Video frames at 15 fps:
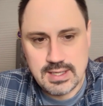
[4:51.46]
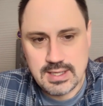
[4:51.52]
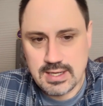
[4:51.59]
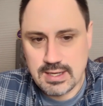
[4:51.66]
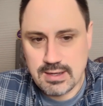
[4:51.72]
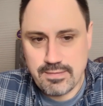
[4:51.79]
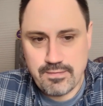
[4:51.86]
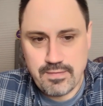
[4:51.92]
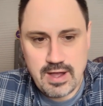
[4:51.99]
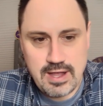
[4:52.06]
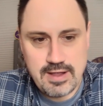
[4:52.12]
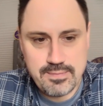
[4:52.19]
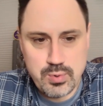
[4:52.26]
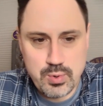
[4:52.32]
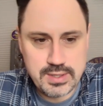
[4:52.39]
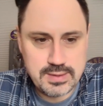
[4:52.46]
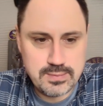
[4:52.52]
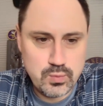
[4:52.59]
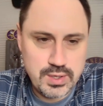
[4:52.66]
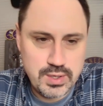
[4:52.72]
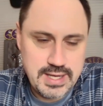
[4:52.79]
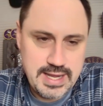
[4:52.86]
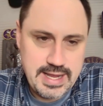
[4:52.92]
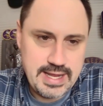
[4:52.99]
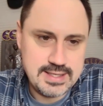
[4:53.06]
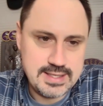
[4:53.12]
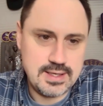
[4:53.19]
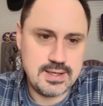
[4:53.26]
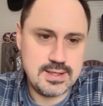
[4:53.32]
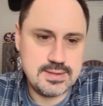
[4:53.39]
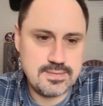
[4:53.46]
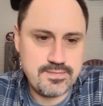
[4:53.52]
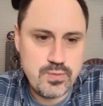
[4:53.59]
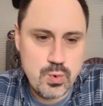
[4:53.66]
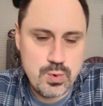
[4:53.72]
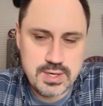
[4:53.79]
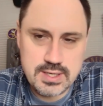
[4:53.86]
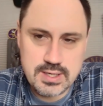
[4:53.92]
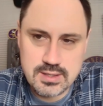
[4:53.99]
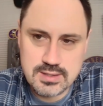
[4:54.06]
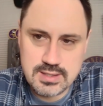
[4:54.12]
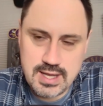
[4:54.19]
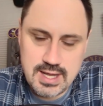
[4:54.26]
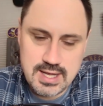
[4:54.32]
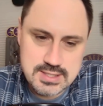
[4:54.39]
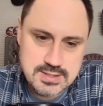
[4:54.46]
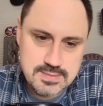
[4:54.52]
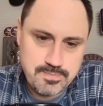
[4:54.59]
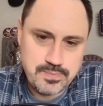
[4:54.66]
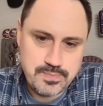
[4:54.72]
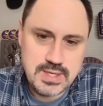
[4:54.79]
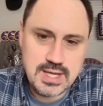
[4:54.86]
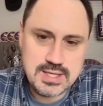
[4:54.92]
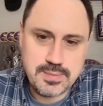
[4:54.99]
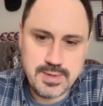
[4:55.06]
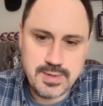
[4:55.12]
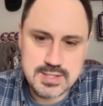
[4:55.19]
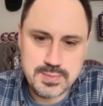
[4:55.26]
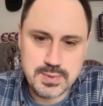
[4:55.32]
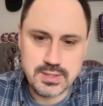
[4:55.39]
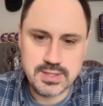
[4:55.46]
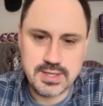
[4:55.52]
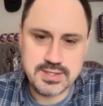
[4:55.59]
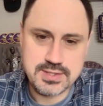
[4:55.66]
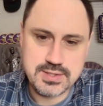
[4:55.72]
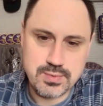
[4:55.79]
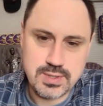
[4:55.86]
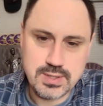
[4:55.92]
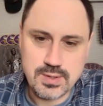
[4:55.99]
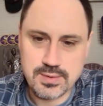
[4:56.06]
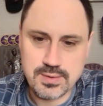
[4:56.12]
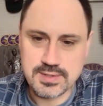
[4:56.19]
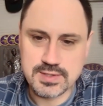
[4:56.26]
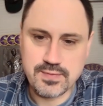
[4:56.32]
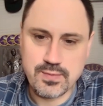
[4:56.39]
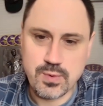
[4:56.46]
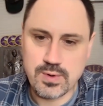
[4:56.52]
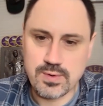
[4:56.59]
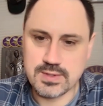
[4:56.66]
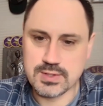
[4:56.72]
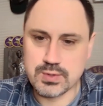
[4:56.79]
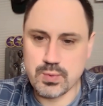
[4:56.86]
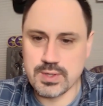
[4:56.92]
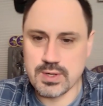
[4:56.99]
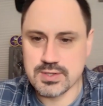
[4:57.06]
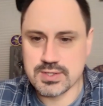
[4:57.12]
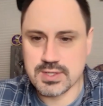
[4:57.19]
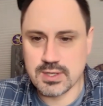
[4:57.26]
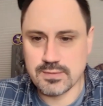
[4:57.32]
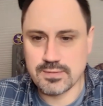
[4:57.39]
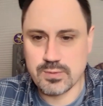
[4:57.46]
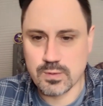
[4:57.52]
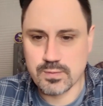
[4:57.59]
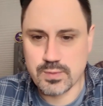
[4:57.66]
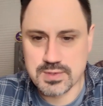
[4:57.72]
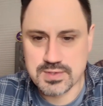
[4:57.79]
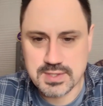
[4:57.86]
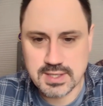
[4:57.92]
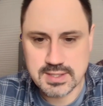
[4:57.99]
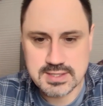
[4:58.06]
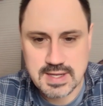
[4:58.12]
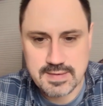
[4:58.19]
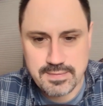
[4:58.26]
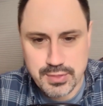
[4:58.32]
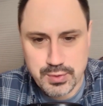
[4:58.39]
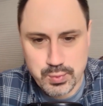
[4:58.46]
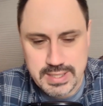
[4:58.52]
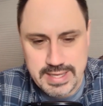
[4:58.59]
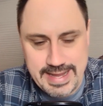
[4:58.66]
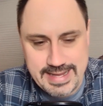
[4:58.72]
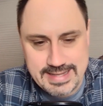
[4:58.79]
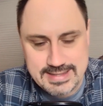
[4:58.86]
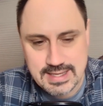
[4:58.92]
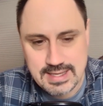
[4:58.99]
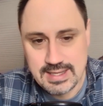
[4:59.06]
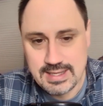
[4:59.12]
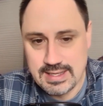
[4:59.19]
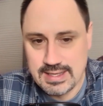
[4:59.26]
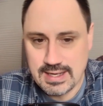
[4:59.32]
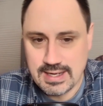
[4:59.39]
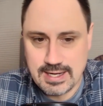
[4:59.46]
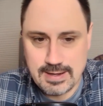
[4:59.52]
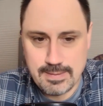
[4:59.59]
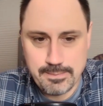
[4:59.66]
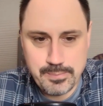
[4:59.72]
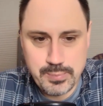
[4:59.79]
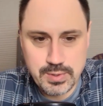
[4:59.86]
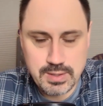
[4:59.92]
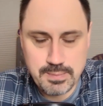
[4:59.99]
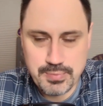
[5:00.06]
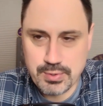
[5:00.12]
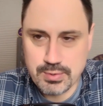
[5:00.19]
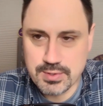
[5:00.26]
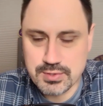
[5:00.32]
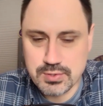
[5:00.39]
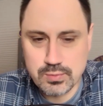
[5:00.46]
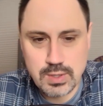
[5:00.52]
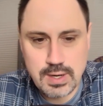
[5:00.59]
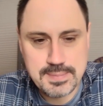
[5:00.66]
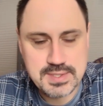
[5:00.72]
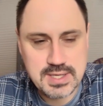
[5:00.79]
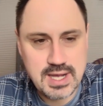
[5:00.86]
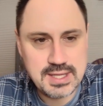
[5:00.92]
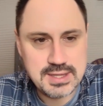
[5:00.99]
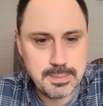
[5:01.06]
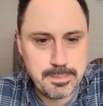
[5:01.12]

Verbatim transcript: uh, 5.18 40 yard dash. Not the best. We look at his three cone and his, four, his 20 yard shuttle, 446, 738. Uh, put up 32 reps on